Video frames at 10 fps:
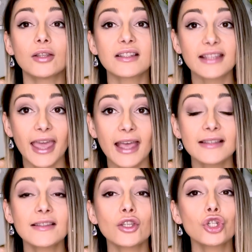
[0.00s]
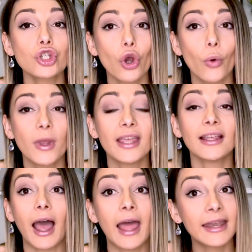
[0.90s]
scans showing
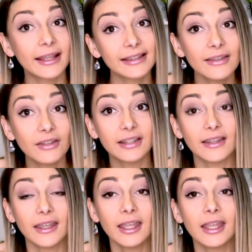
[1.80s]
an activity